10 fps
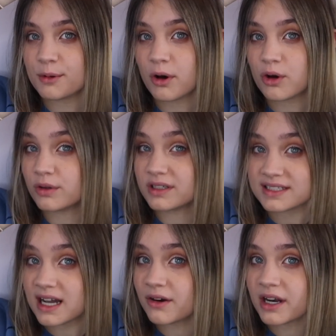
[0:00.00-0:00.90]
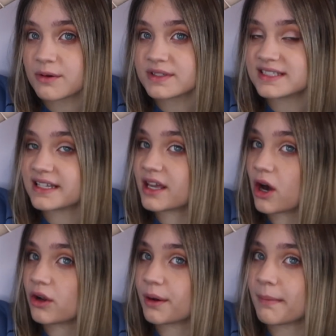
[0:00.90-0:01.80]
up or cooling down, I would stick it
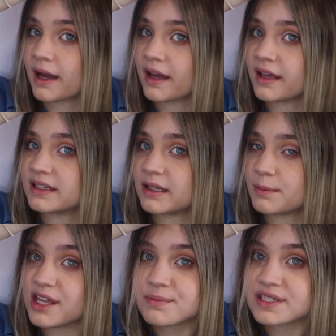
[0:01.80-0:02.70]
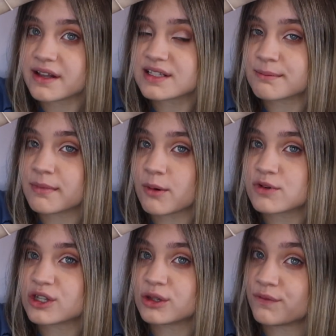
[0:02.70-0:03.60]
on my little heat protector mat,
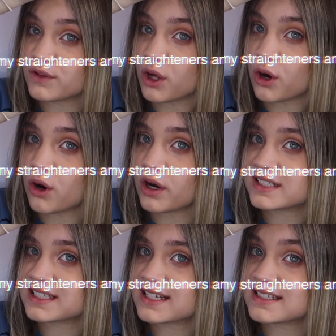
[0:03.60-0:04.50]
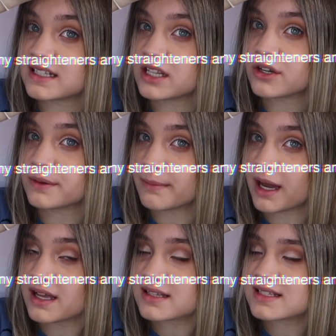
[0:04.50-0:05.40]
which is on the floor, and it's like a silicone
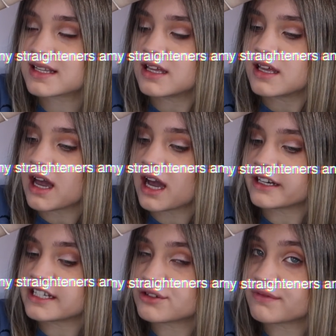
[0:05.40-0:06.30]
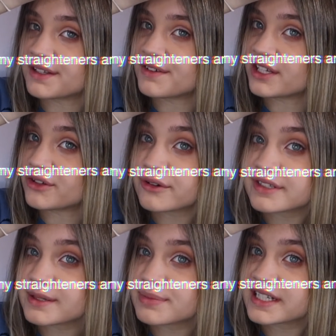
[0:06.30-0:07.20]
mat. and it's really, really good
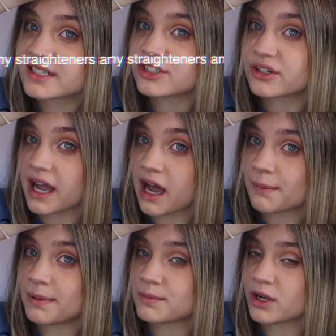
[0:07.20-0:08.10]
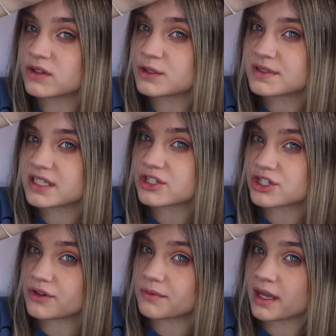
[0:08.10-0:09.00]
because it protects your carpet, but it also protects
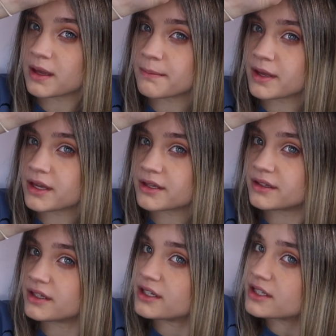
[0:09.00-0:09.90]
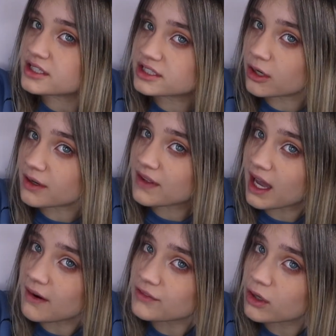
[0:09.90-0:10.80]
you from getting burned. So if you
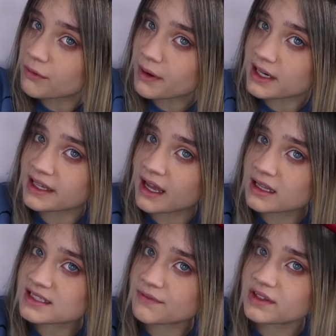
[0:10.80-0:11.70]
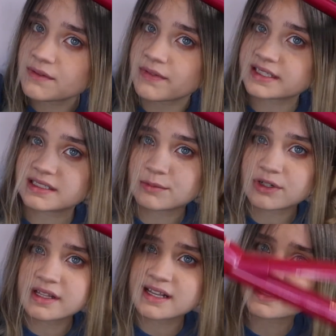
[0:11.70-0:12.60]
haven't already, I'd definitely invest in one
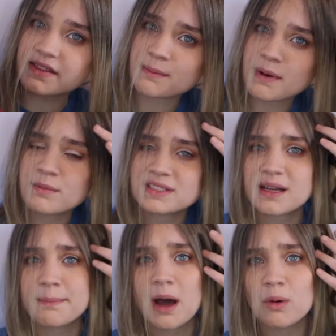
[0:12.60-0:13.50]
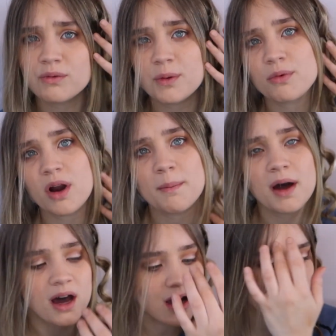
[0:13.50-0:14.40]
of these. I think mine was like £1 from
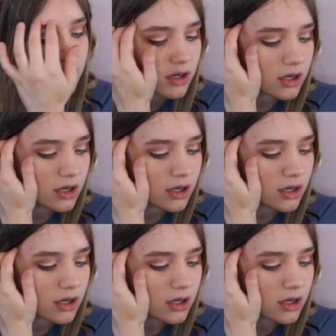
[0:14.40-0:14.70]
Primark,